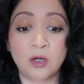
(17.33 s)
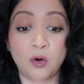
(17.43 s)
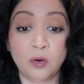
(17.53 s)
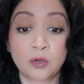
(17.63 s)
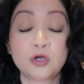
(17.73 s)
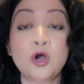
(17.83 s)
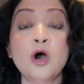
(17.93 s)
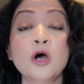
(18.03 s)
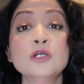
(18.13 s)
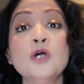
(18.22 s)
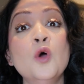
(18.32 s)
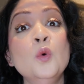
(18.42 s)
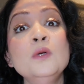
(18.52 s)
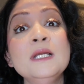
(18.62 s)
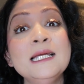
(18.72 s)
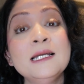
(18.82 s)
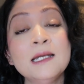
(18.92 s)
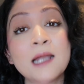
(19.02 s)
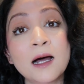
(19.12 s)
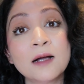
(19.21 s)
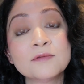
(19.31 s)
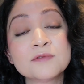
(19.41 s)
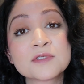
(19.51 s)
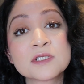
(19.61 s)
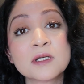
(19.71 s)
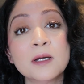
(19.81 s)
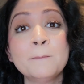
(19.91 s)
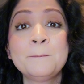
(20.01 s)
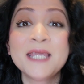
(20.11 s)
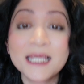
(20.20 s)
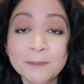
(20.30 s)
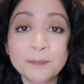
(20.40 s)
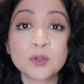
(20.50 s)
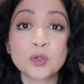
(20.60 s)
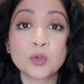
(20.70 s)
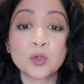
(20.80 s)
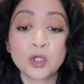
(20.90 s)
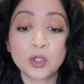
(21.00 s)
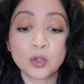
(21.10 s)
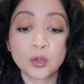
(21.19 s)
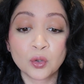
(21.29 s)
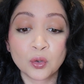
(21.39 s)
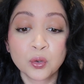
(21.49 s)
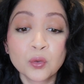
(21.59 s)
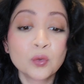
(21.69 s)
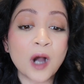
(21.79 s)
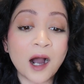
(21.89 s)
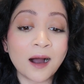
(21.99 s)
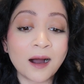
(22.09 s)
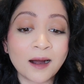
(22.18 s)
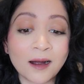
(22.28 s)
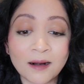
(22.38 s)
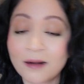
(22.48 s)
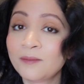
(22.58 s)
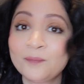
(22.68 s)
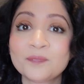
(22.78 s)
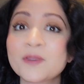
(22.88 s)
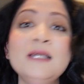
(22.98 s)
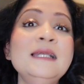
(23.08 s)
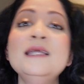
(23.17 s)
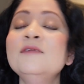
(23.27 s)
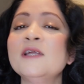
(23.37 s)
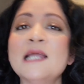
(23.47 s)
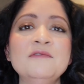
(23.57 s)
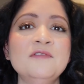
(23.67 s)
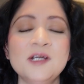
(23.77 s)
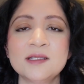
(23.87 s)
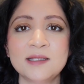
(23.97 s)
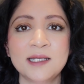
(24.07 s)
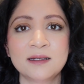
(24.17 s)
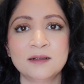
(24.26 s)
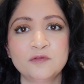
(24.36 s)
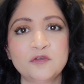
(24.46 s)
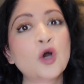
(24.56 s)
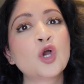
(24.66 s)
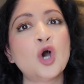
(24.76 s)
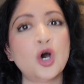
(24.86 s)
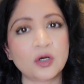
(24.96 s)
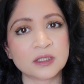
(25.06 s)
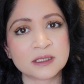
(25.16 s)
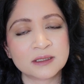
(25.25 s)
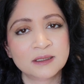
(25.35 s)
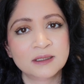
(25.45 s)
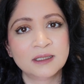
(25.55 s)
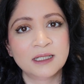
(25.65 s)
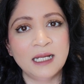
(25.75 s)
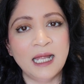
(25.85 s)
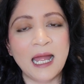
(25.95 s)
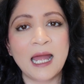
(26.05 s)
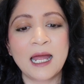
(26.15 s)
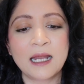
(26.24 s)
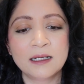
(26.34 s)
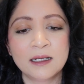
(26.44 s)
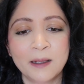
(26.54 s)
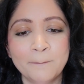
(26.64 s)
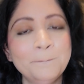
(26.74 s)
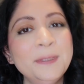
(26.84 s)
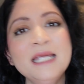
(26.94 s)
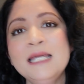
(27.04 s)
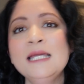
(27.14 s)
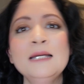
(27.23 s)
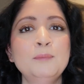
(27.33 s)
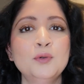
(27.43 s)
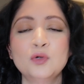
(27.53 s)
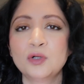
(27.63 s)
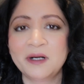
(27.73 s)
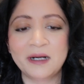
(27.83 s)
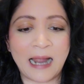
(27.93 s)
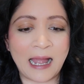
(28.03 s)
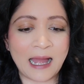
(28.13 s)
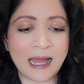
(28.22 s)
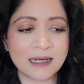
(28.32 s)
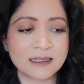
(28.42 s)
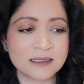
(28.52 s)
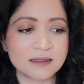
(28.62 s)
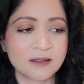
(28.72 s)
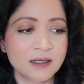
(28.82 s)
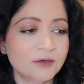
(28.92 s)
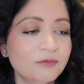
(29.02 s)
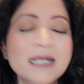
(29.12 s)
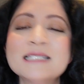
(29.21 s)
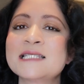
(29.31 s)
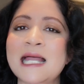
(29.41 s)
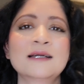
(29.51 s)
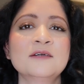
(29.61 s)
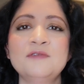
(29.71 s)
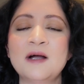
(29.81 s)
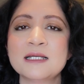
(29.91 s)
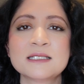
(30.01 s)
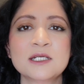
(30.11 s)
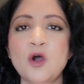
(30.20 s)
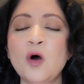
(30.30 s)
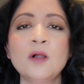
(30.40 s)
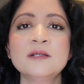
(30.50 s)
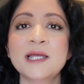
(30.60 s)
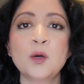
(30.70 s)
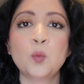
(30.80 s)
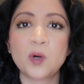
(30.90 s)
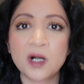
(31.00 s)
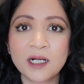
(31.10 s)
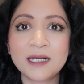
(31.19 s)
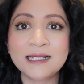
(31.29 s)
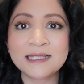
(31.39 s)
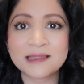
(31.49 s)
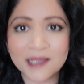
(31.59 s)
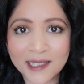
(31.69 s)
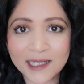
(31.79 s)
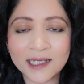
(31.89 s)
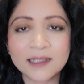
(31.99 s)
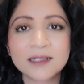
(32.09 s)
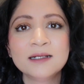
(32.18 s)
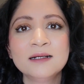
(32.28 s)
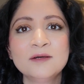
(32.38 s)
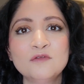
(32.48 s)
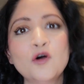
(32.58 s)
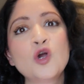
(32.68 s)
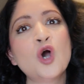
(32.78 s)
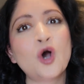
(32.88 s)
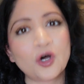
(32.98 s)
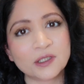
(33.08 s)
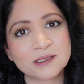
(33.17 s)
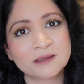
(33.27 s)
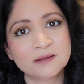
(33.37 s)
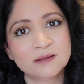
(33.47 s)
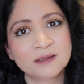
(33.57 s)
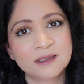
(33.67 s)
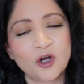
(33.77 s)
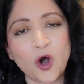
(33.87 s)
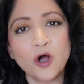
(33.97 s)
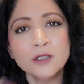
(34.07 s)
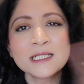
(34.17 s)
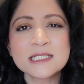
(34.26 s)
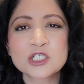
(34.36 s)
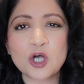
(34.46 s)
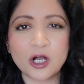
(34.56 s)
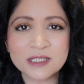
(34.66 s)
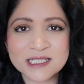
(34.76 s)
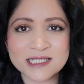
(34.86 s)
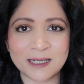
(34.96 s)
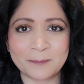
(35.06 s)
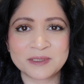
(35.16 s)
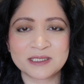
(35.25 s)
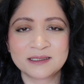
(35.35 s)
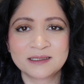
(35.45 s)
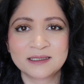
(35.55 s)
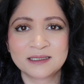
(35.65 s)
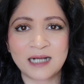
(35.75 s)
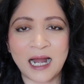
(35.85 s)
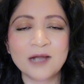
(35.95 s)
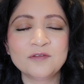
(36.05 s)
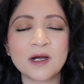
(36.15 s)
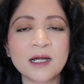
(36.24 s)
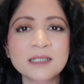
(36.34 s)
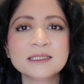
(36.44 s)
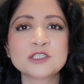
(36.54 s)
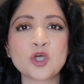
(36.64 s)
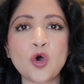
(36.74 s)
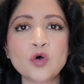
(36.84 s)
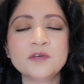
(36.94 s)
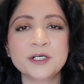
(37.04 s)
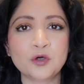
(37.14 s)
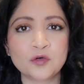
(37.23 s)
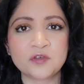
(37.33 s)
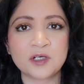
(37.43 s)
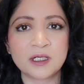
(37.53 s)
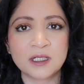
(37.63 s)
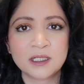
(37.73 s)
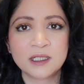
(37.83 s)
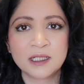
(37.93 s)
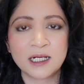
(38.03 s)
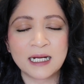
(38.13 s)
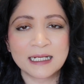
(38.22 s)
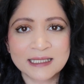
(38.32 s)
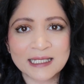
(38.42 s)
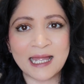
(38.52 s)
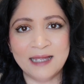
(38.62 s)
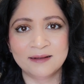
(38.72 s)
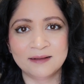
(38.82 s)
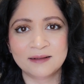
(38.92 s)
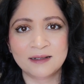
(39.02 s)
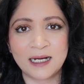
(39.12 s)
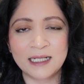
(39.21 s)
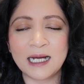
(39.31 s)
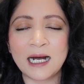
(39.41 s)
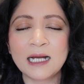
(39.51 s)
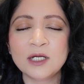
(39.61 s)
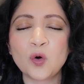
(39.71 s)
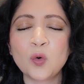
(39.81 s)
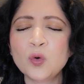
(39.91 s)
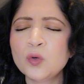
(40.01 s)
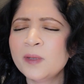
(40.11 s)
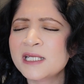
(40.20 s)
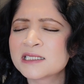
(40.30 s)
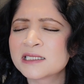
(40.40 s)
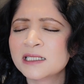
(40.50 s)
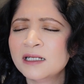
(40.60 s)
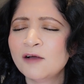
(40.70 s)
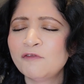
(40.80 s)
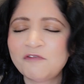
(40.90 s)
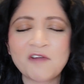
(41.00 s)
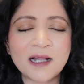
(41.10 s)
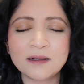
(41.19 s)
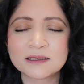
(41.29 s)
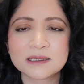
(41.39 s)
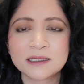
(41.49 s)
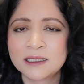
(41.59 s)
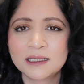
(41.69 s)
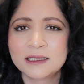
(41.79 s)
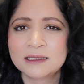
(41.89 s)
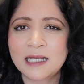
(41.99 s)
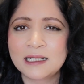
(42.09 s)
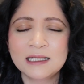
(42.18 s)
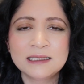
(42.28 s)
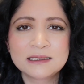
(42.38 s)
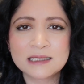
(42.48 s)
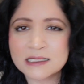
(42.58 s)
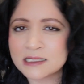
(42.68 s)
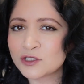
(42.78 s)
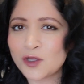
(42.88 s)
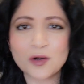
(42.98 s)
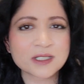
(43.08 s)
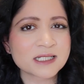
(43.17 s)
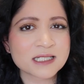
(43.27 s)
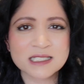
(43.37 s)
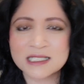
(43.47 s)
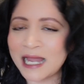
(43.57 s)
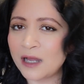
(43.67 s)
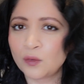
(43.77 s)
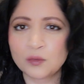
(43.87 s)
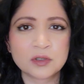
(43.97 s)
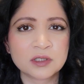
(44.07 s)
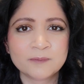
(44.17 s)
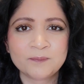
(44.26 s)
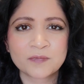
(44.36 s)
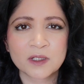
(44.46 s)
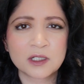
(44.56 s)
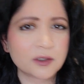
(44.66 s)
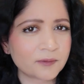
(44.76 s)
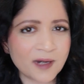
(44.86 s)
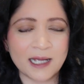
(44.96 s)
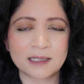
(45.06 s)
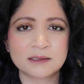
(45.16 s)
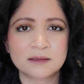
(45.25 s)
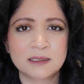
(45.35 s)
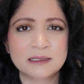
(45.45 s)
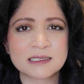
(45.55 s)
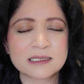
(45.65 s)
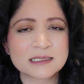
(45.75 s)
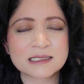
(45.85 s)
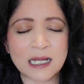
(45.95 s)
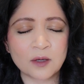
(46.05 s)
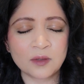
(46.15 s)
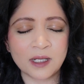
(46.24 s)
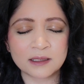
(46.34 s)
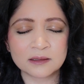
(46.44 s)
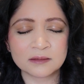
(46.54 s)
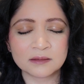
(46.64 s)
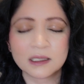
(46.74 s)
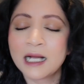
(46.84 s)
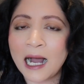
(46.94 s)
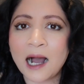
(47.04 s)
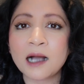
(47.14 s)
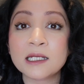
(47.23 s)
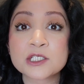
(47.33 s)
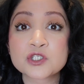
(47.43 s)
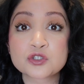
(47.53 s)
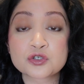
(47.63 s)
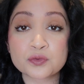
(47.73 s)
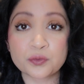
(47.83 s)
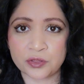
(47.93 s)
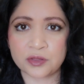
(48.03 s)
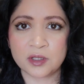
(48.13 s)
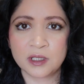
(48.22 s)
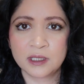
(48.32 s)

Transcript: Or God only loves people who are leaving everything for God and being poor and really sacrificing all their worldly thing for God. All these concepts, I've heard it over and over again, and I always felt that it does not sound correct. It doesn't sound like a highest truth.